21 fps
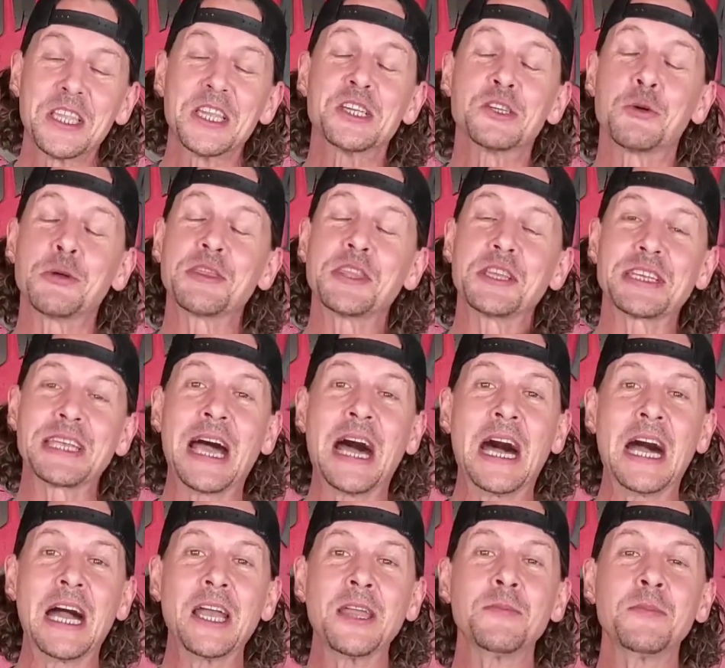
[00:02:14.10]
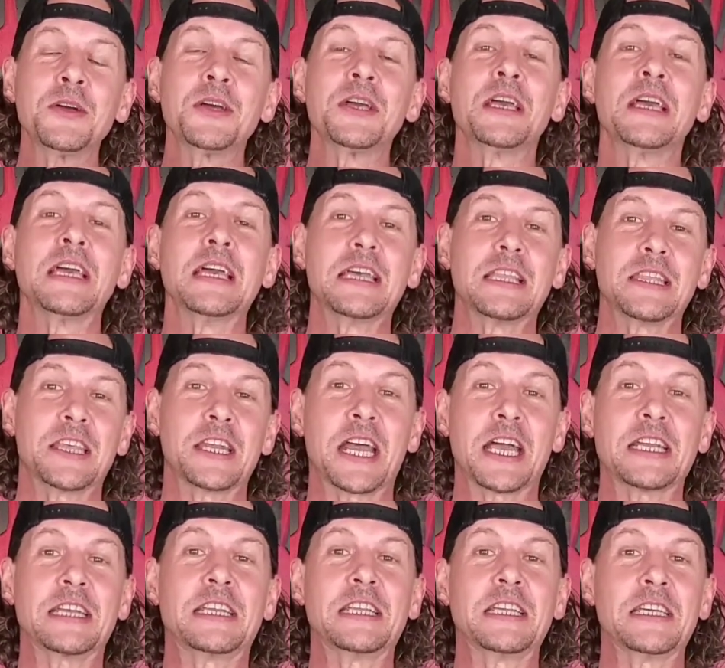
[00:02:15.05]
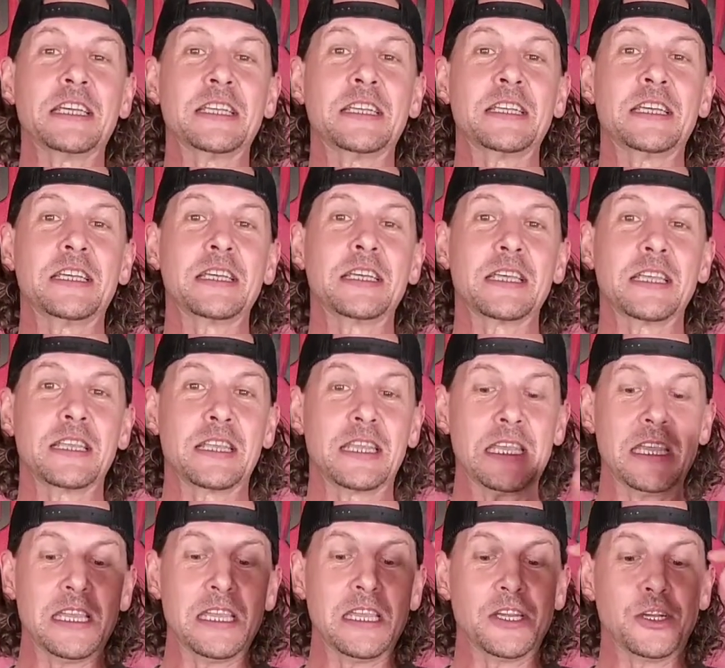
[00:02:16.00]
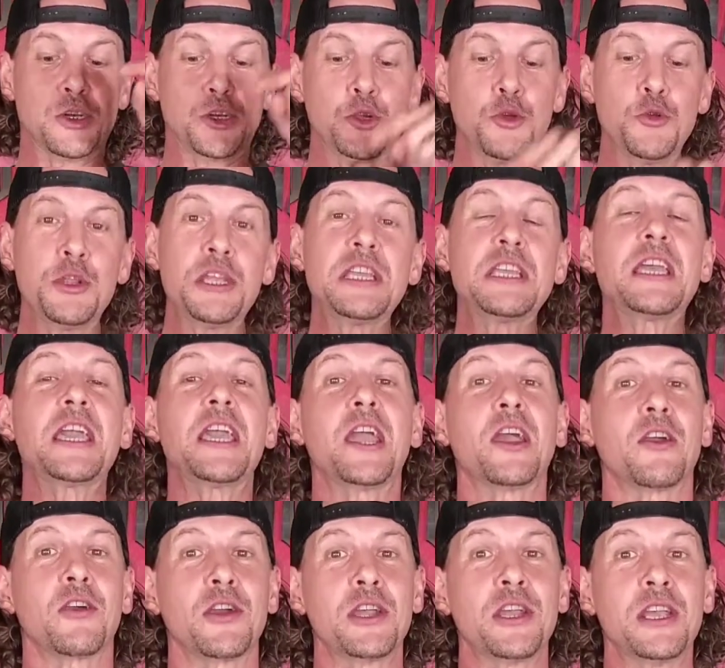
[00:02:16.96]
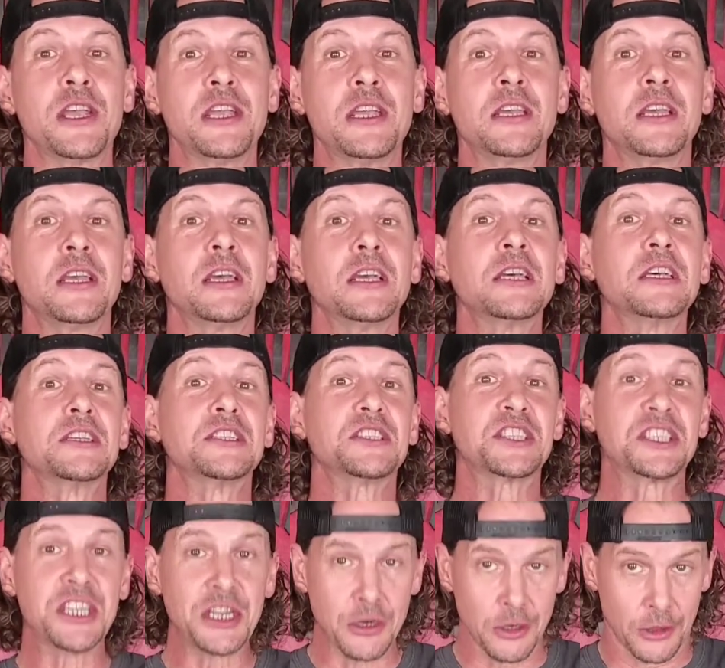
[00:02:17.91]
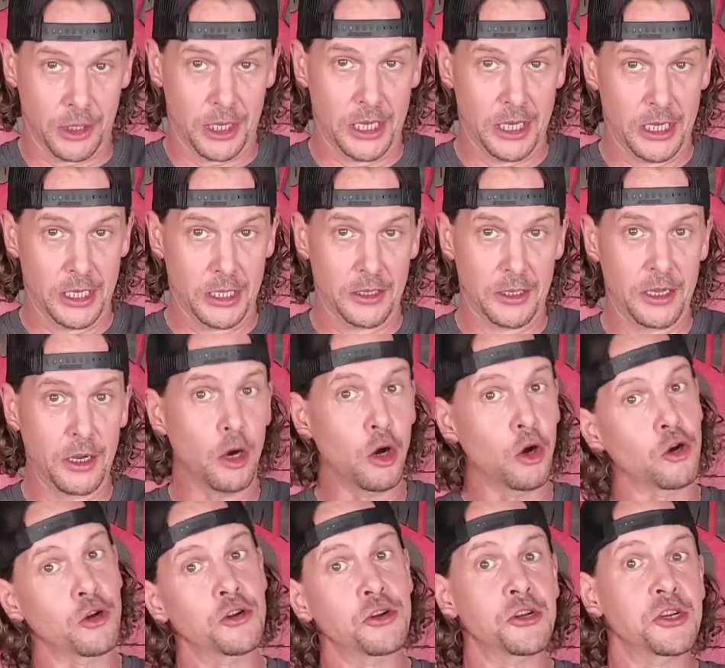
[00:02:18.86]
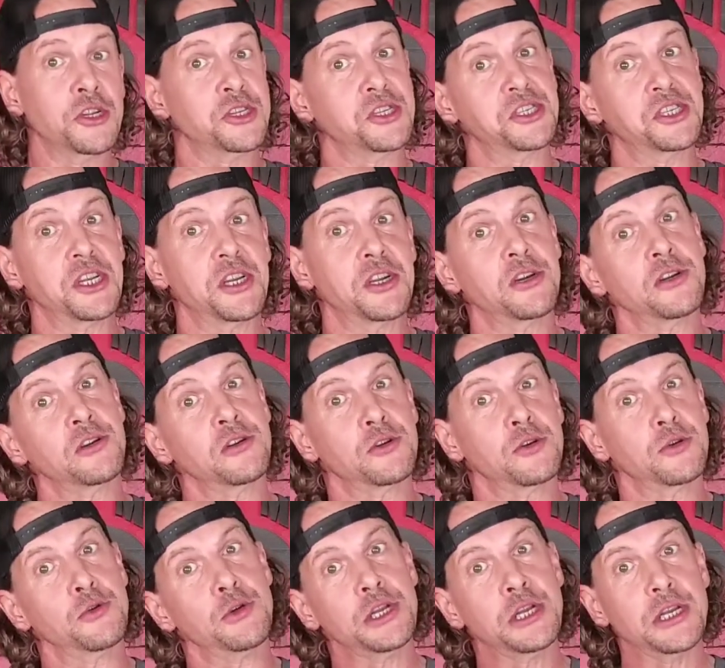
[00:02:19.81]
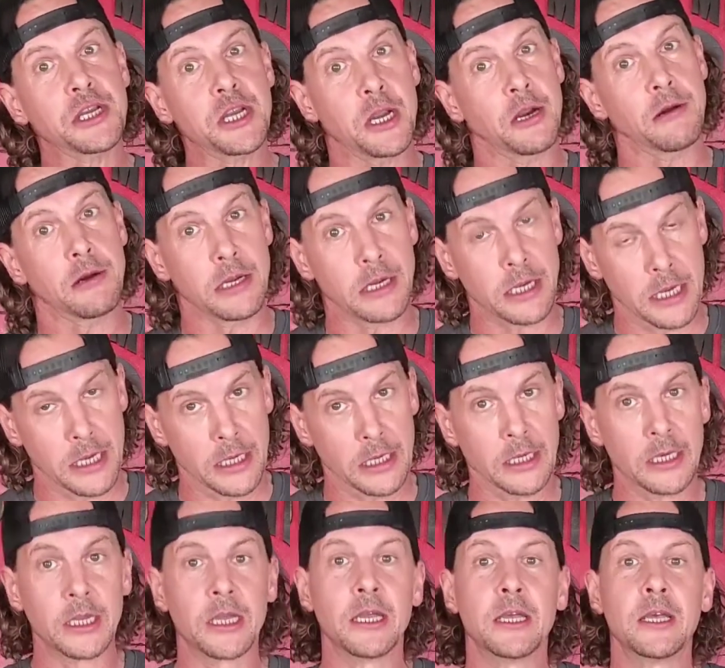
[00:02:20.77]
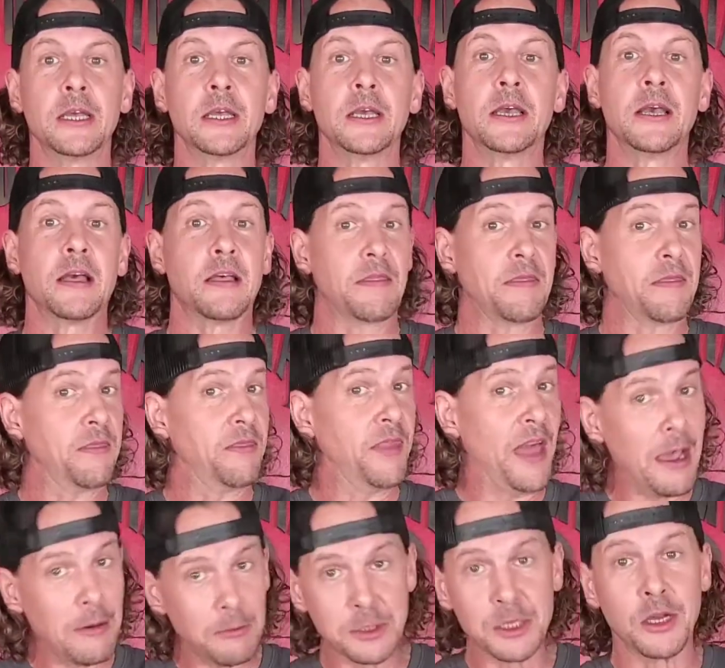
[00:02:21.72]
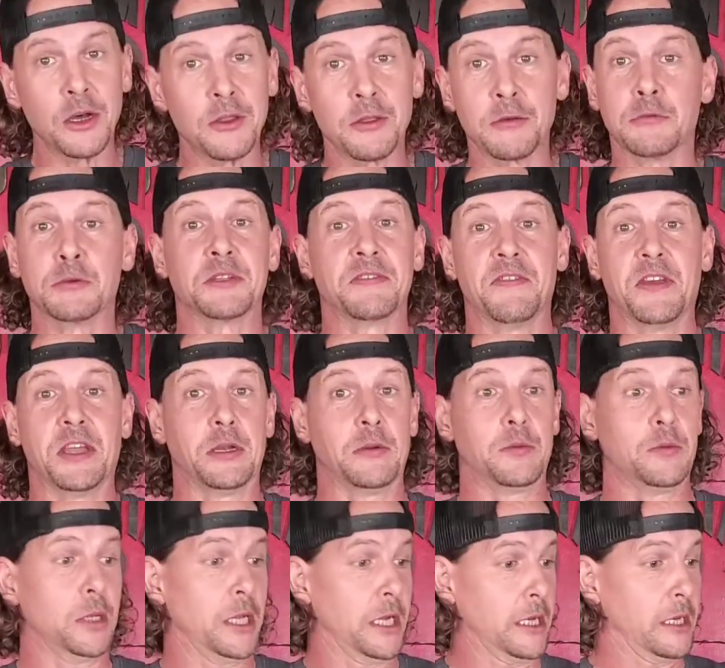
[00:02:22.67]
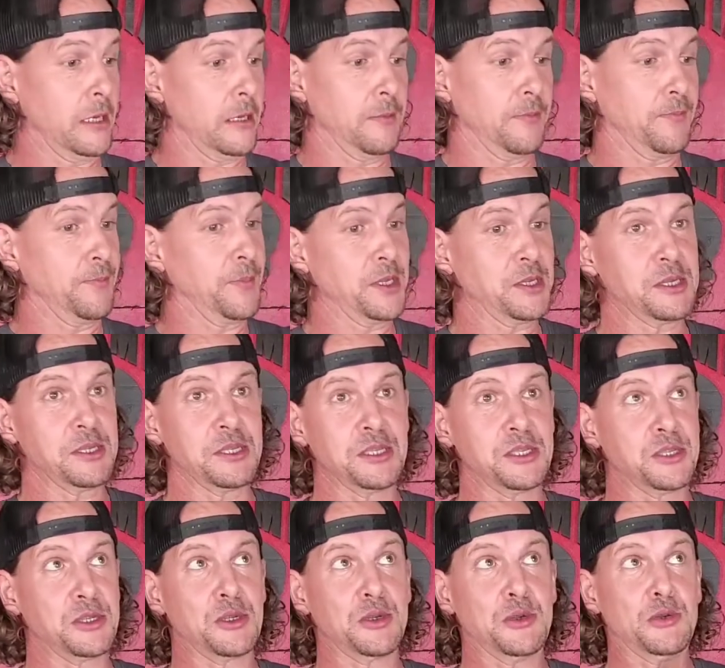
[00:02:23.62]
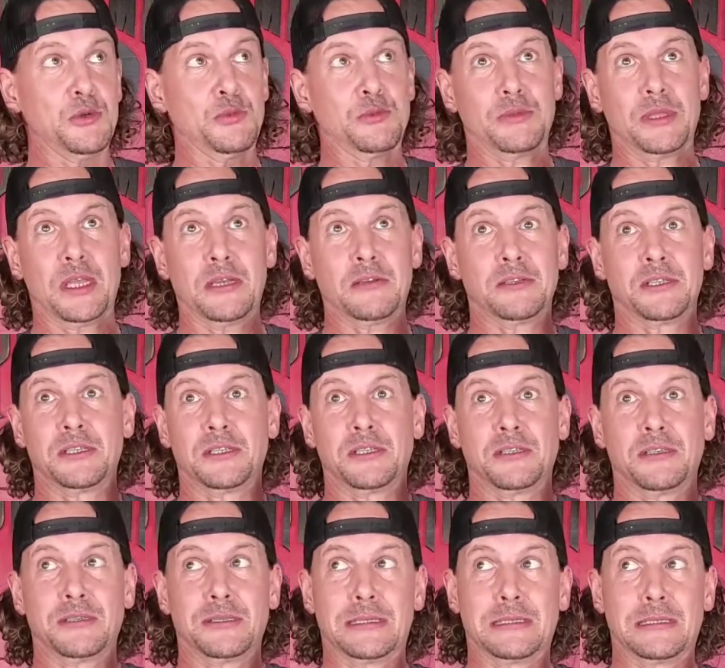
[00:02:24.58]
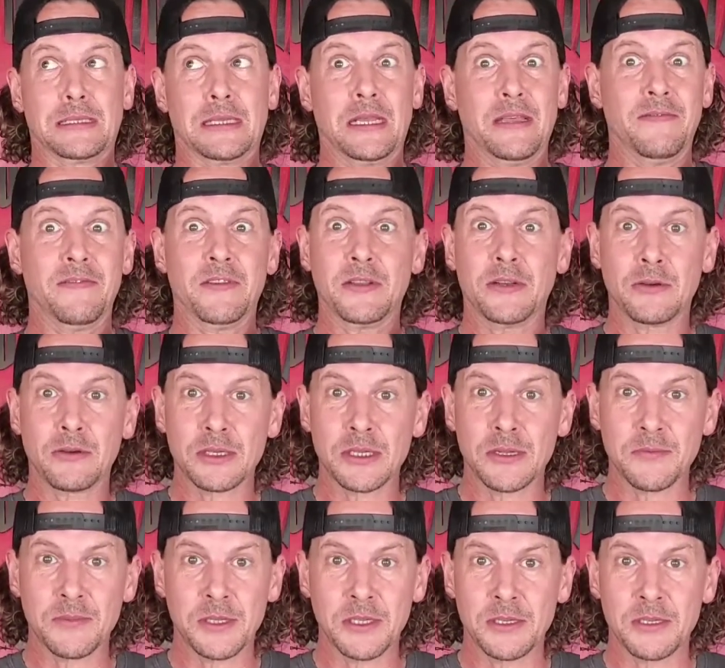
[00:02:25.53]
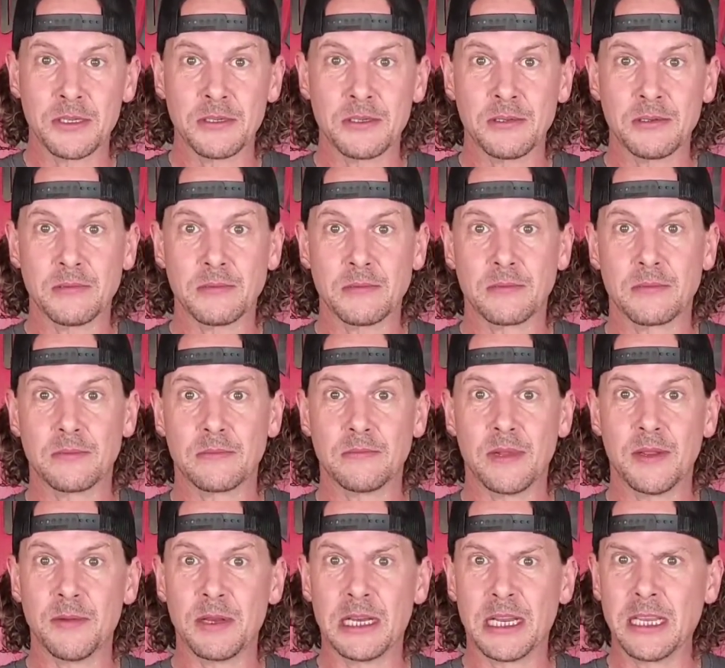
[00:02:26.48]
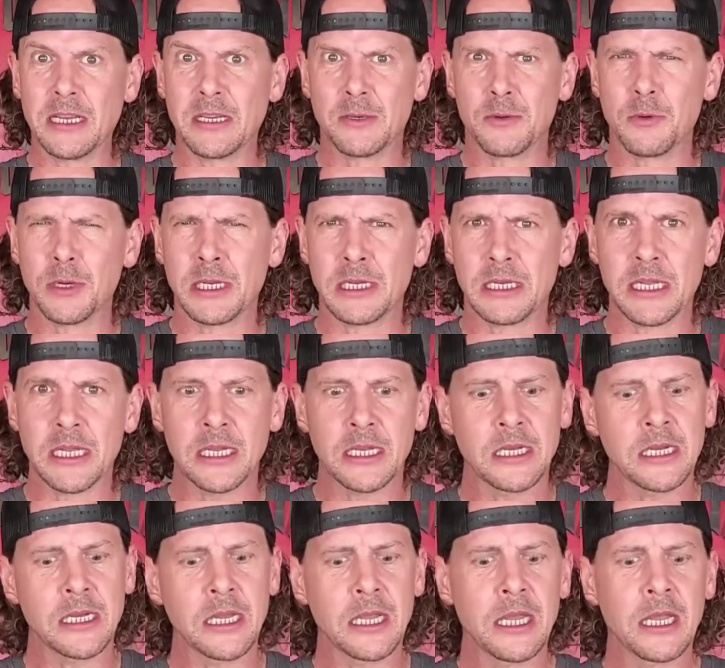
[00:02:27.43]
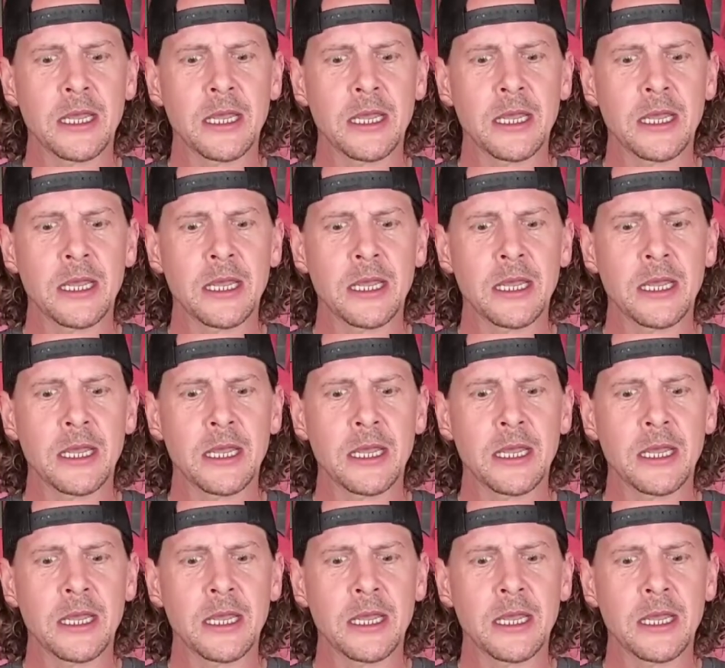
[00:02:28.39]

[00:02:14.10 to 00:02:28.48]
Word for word: So, at the time, that I did the duty carry sear kit, the hardened sear duty carry kit. That was all that was available. Like this is 2011 or something, maybe late 2010.